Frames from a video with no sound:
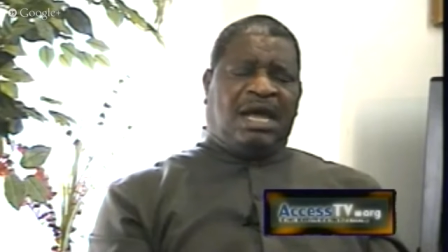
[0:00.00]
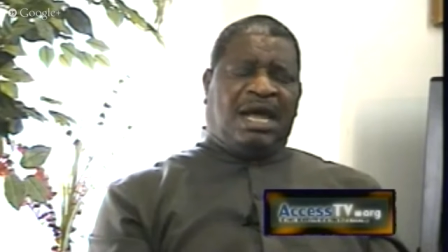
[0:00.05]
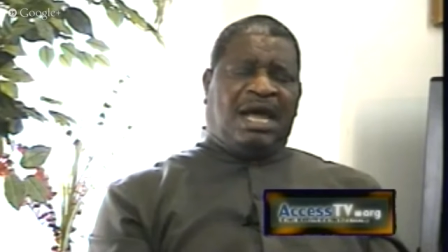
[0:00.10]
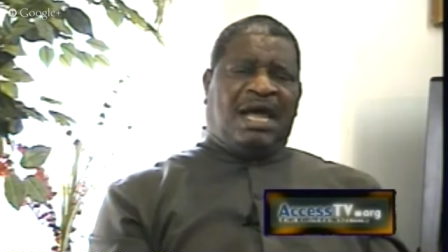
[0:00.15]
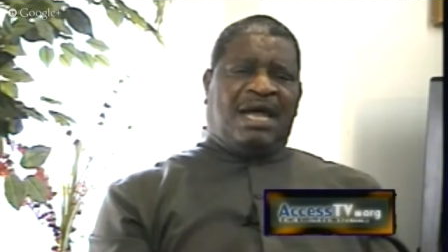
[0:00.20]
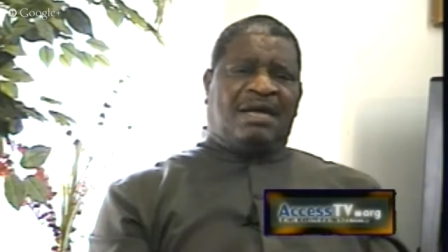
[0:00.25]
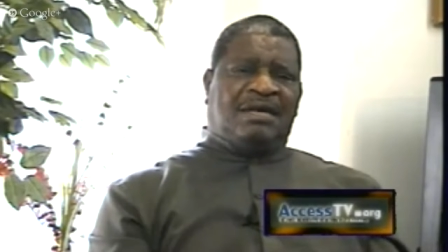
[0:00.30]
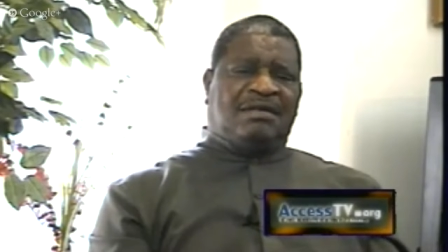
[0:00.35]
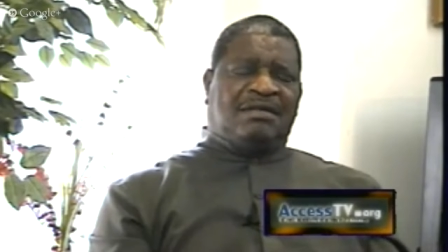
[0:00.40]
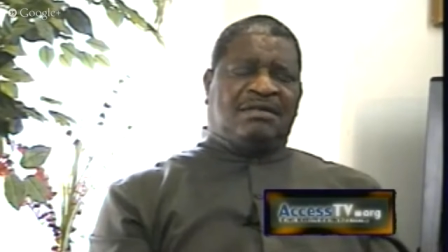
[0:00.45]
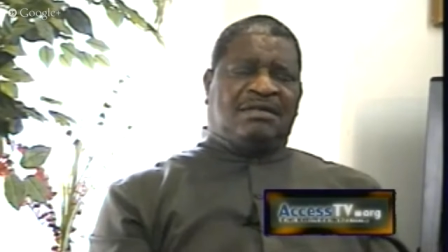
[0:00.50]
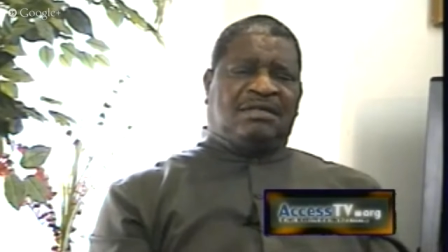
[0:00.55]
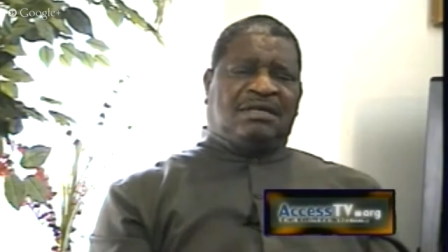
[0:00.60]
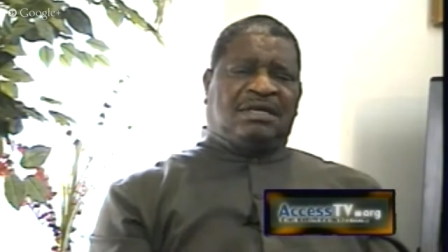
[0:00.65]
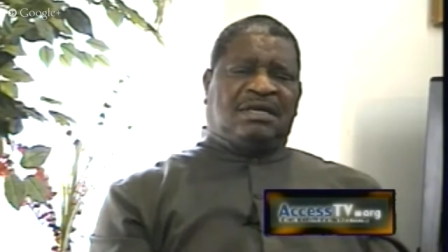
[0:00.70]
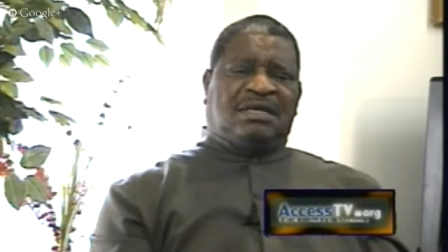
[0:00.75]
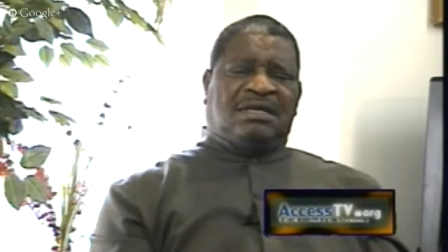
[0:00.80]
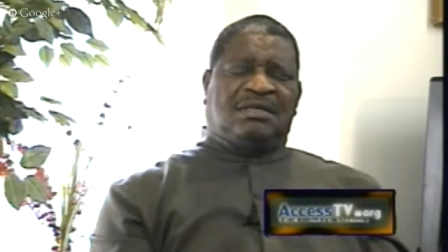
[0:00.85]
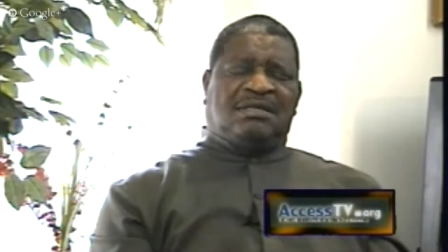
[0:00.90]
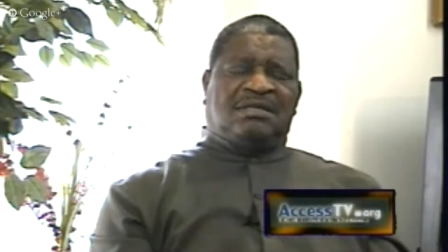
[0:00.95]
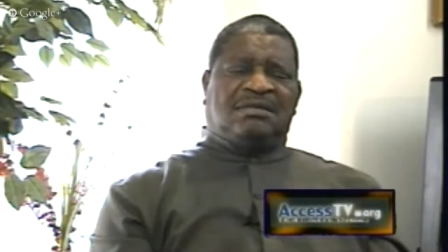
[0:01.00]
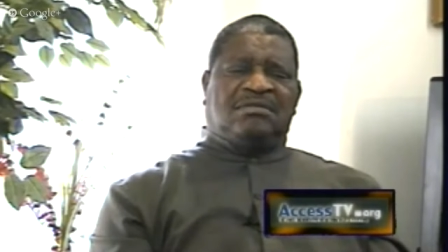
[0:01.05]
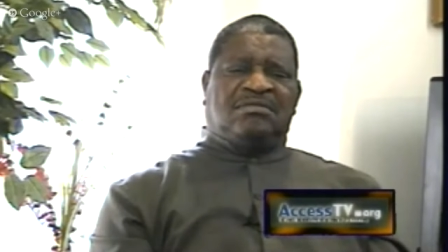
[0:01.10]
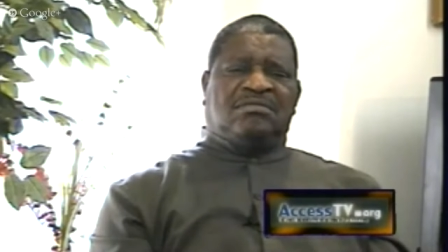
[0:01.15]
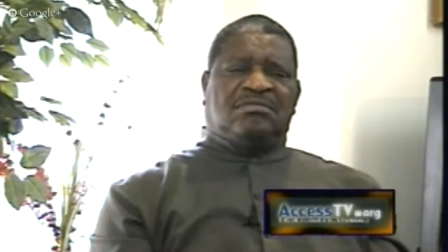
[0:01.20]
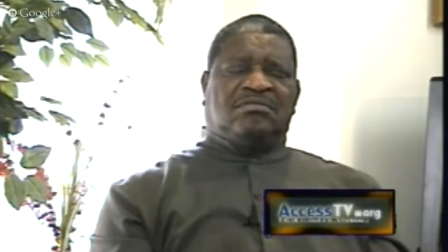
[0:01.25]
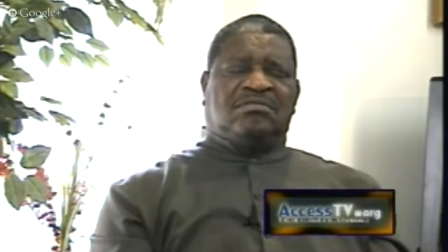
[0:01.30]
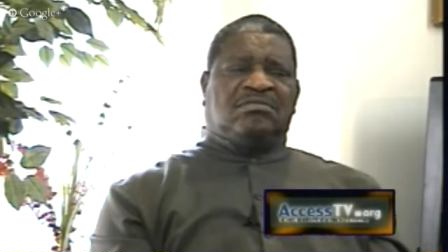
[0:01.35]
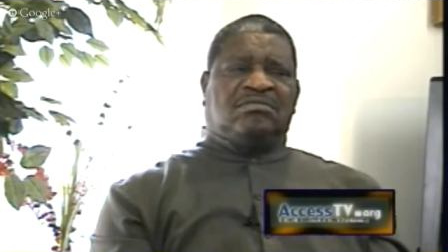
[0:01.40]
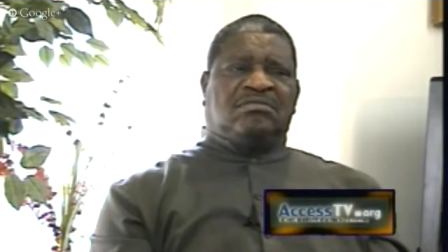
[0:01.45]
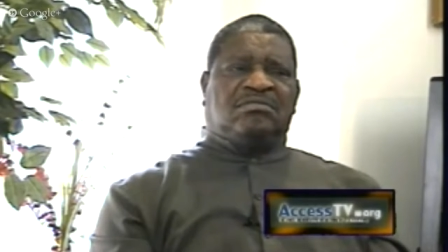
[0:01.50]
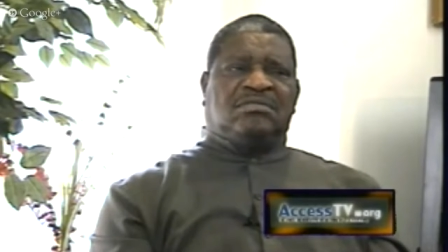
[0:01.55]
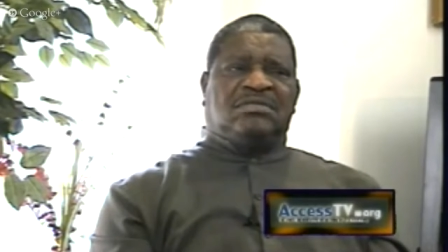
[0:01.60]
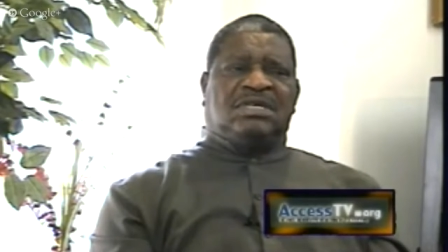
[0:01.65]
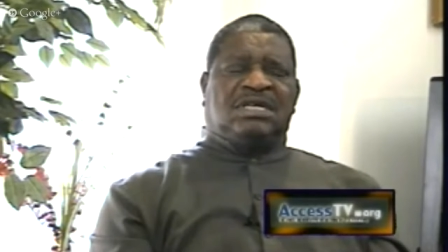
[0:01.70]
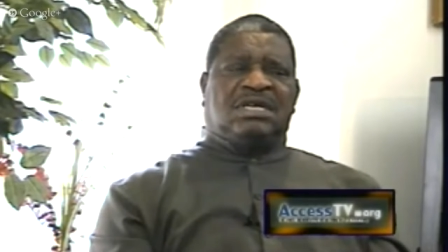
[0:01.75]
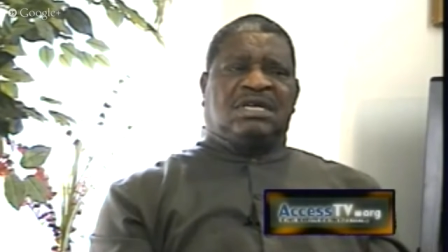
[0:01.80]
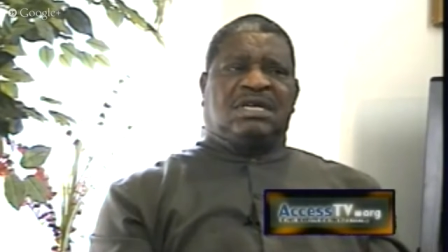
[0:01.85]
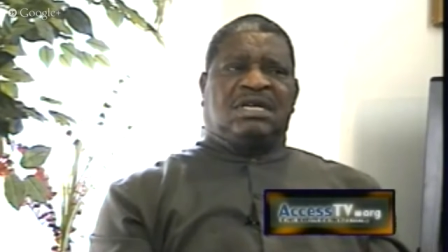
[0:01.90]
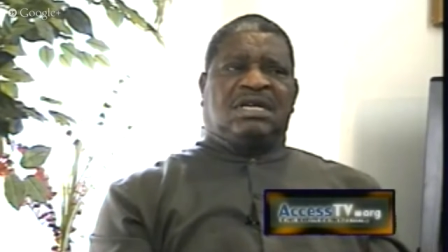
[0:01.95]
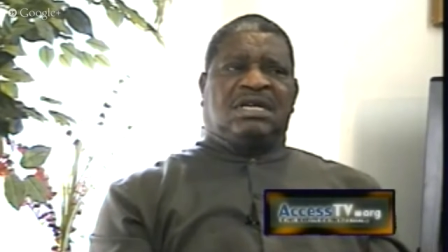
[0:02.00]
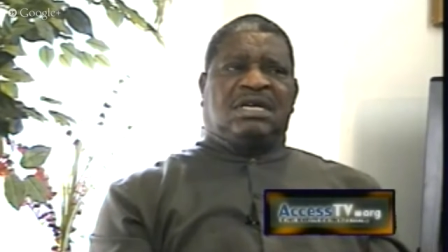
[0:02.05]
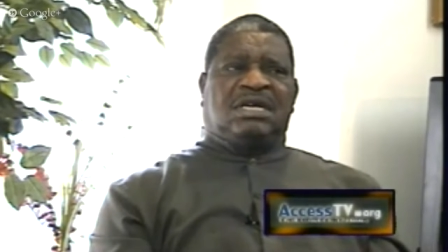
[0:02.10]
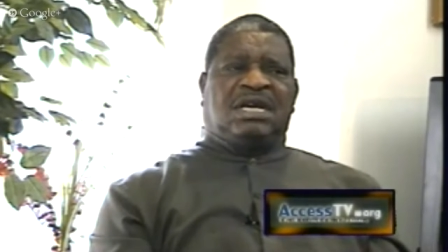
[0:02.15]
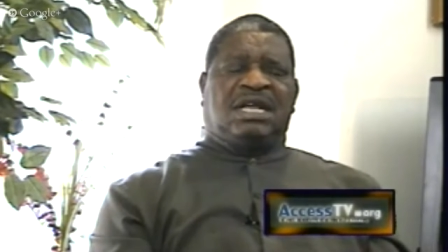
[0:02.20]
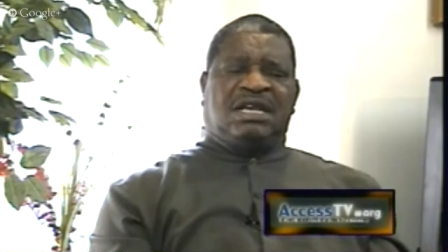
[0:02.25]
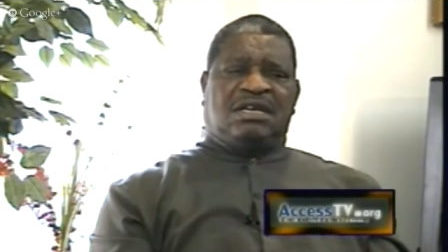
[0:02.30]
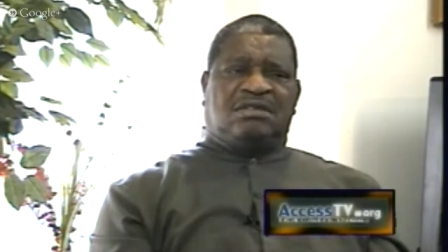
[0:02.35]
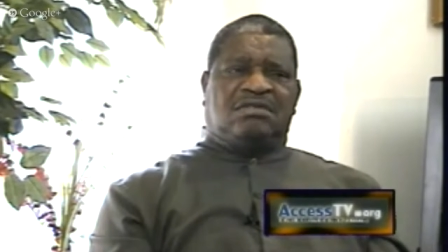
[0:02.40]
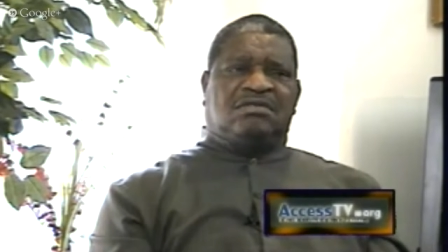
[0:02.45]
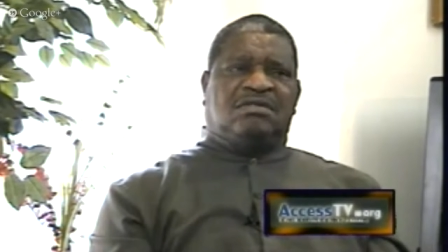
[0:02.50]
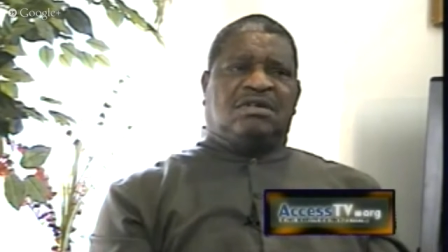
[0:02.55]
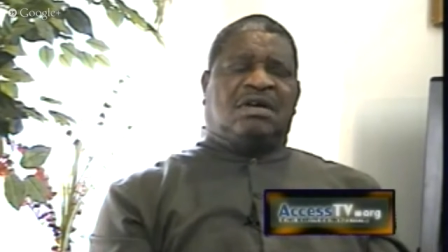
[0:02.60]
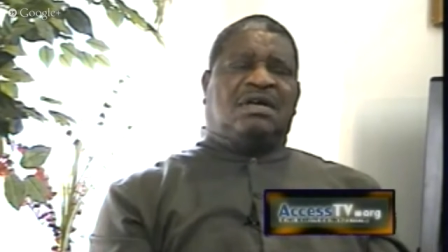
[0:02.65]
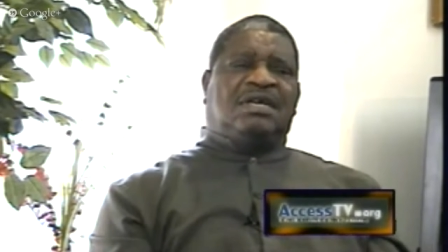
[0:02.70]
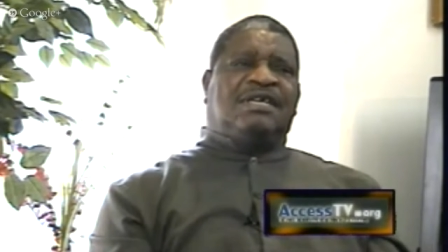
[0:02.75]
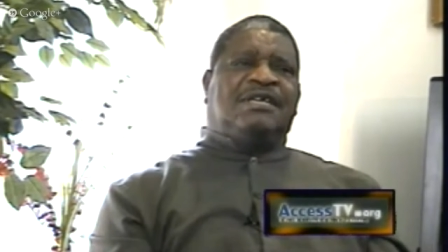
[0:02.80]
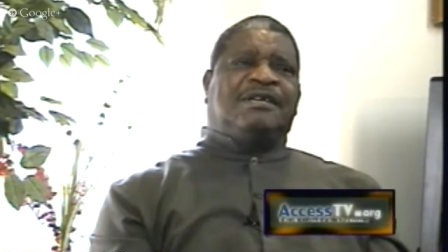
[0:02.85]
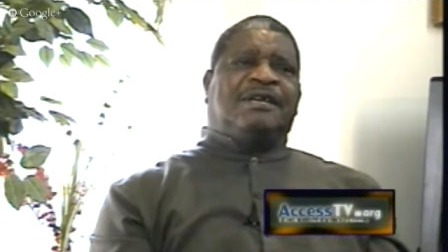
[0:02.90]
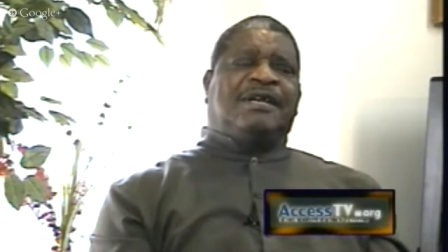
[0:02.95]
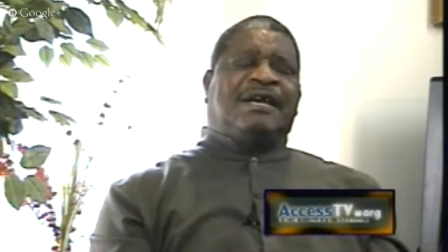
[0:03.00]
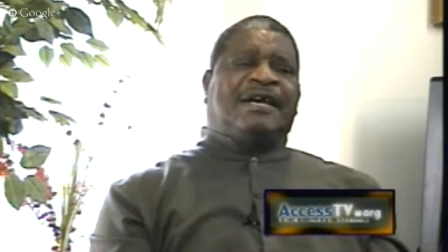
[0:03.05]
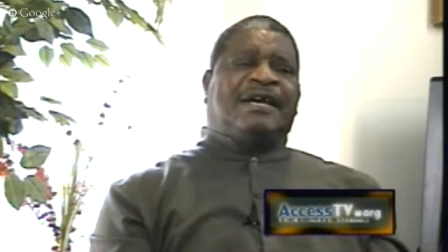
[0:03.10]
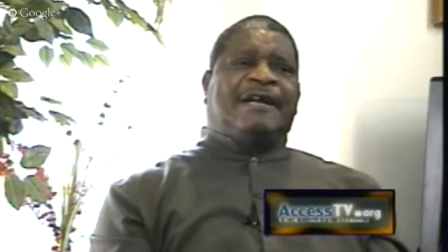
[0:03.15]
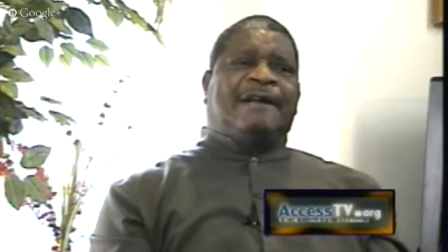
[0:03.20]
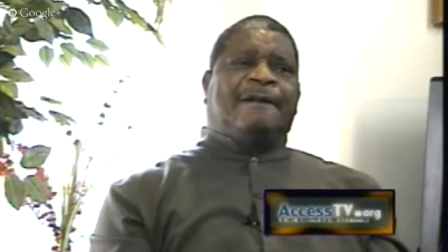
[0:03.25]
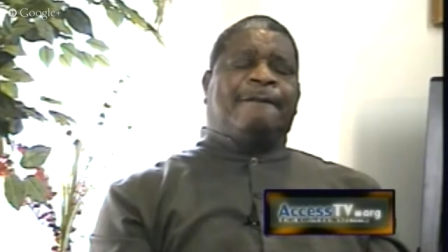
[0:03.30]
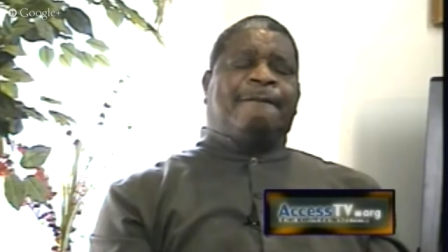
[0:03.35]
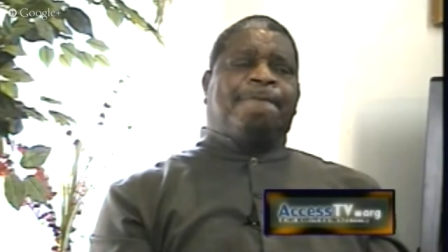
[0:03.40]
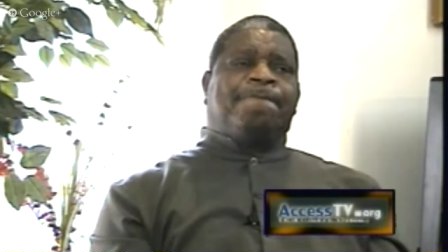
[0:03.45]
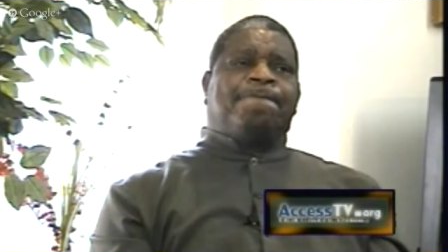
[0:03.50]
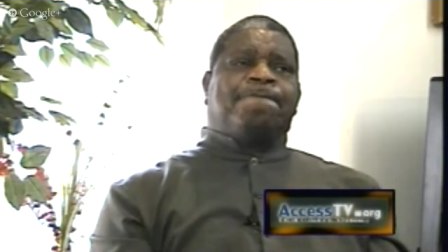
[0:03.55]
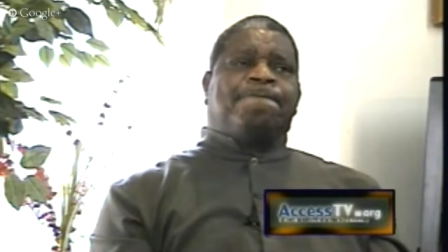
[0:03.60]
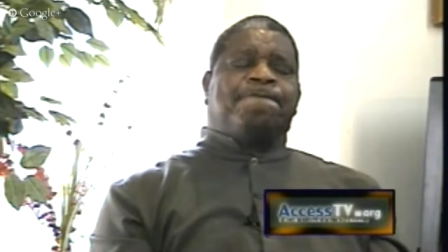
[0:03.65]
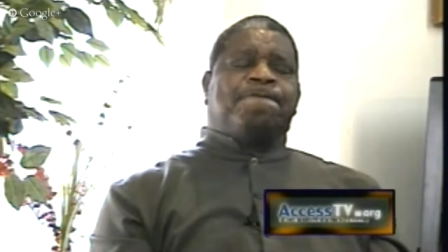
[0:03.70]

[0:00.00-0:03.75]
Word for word: and uh, later on, um,